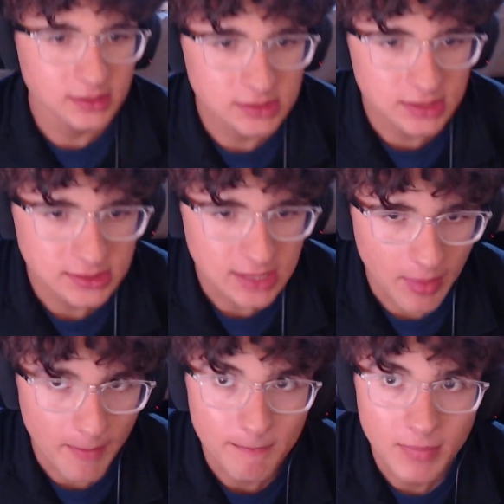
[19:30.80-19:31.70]
It's because
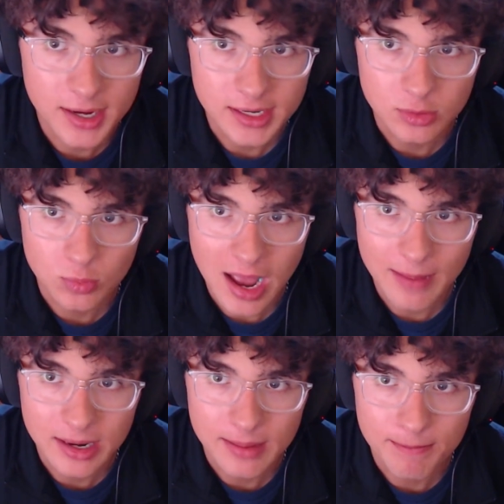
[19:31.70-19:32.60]
I'm a
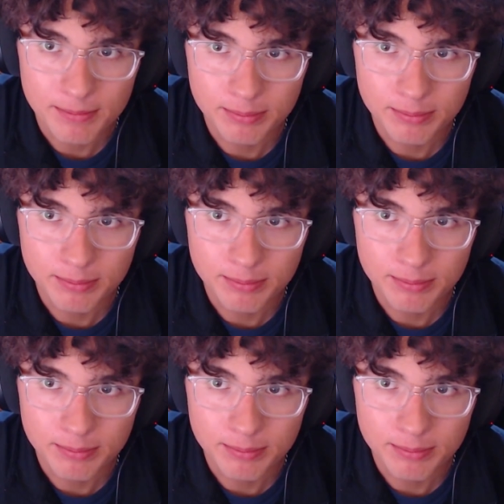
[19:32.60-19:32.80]
money-grabbing